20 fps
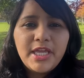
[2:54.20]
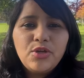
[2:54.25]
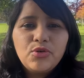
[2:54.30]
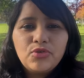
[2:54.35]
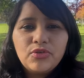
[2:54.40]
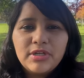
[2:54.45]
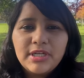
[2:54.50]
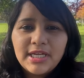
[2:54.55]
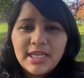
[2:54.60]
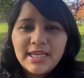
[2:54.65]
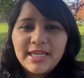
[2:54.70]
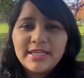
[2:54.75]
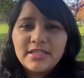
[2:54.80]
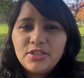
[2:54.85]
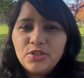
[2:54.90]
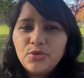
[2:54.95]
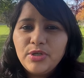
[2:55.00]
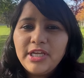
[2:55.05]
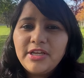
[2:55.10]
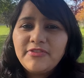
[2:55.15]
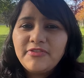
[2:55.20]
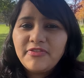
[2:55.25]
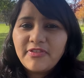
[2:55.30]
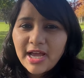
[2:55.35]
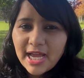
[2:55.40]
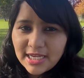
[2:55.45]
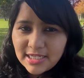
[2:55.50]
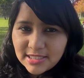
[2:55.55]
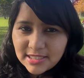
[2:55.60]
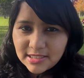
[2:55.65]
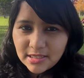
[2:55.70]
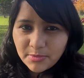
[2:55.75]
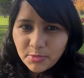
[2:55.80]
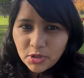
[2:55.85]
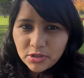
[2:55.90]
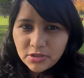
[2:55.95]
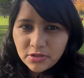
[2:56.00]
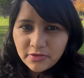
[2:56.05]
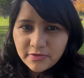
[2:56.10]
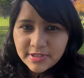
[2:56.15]
you could collect unique facts
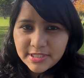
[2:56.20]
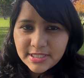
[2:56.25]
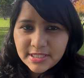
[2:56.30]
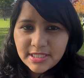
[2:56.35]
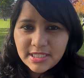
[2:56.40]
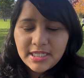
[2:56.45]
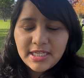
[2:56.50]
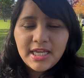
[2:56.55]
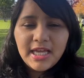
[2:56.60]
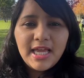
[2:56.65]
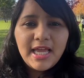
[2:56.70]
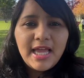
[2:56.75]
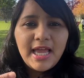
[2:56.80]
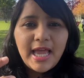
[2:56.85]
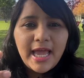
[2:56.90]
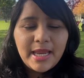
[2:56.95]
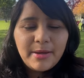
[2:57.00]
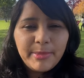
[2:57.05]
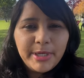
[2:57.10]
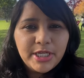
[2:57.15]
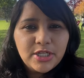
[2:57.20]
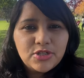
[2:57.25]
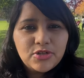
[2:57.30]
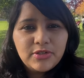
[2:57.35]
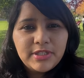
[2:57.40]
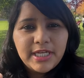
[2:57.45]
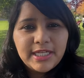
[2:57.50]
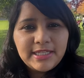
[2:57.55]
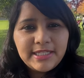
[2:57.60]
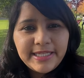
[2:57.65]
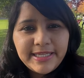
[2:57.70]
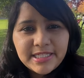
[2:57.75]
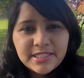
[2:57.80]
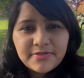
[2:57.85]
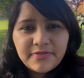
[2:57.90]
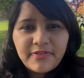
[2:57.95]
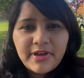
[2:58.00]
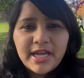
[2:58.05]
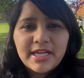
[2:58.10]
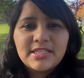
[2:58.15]
about the university and make sure that these
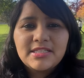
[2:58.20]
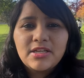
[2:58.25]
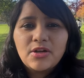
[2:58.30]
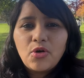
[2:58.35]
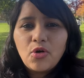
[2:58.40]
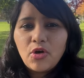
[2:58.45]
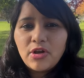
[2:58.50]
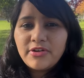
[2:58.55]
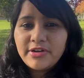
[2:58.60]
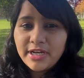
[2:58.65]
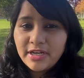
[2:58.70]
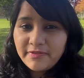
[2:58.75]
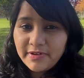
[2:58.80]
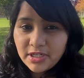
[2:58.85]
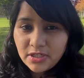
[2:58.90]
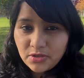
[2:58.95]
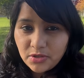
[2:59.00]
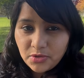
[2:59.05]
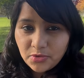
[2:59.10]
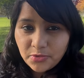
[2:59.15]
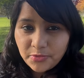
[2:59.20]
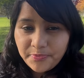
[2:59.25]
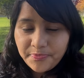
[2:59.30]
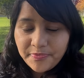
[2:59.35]
facts are all relevant to you.